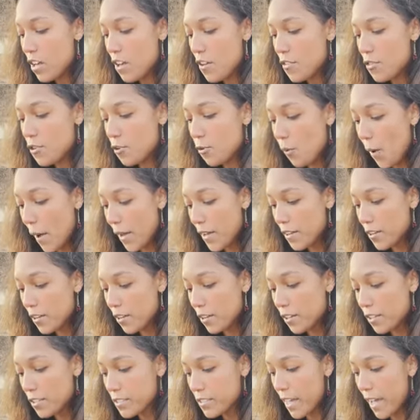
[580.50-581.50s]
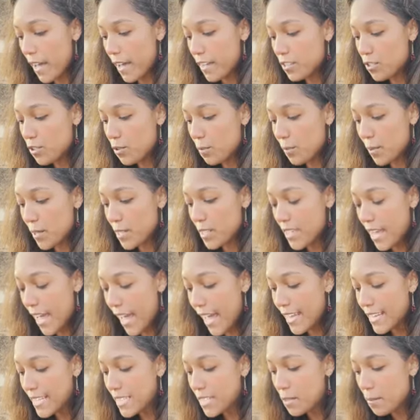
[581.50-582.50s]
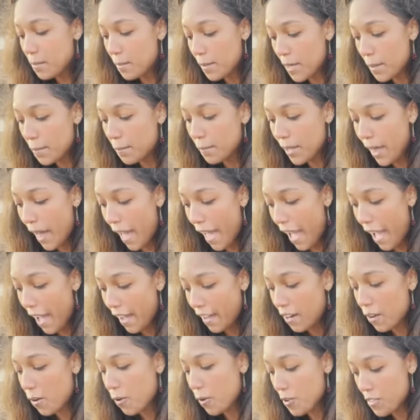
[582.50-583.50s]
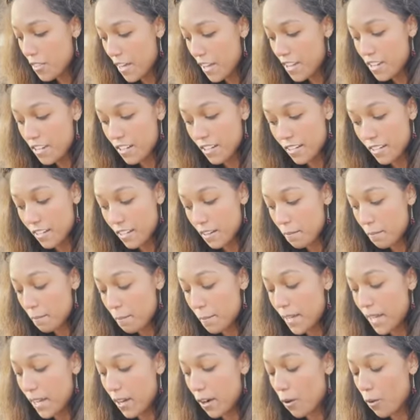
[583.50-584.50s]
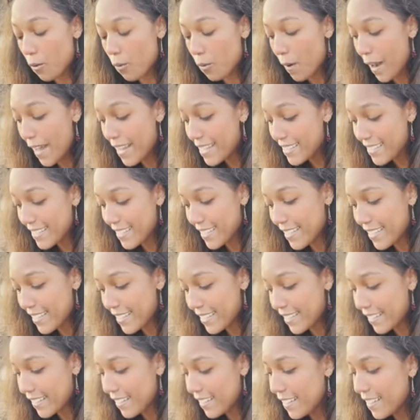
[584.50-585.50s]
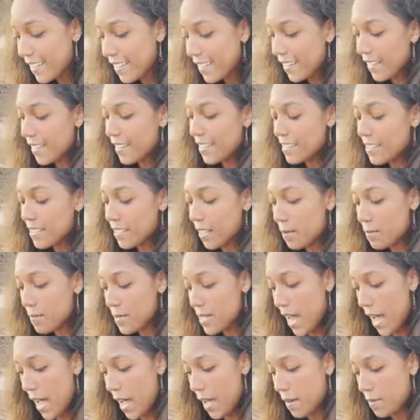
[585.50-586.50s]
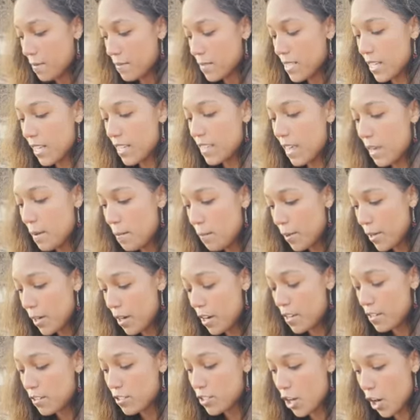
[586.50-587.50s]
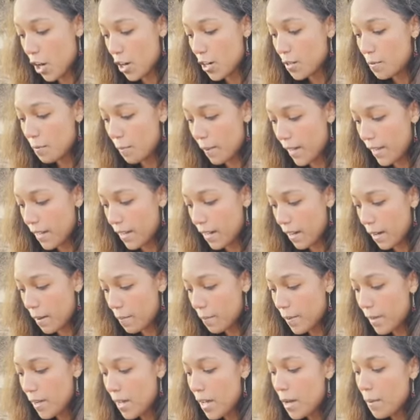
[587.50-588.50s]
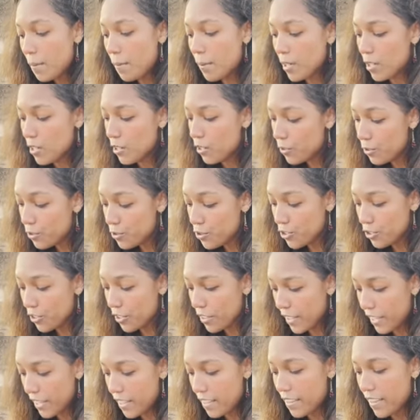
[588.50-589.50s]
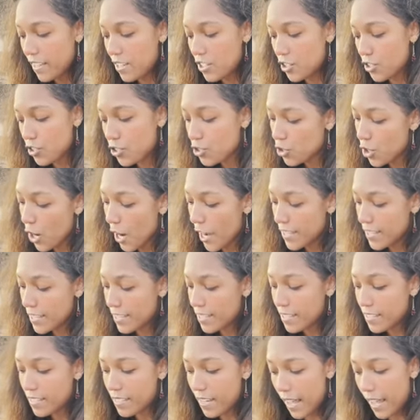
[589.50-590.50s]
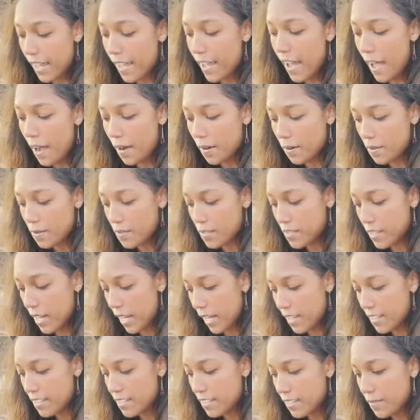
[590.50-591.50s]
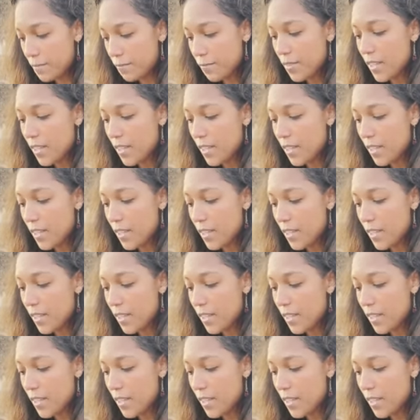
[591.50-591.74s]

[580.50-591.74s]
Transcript: the white girls had to pretend to be black or they could be arrested. Sometimes they put on dark makeup, but usually they just tried to stay out of sight.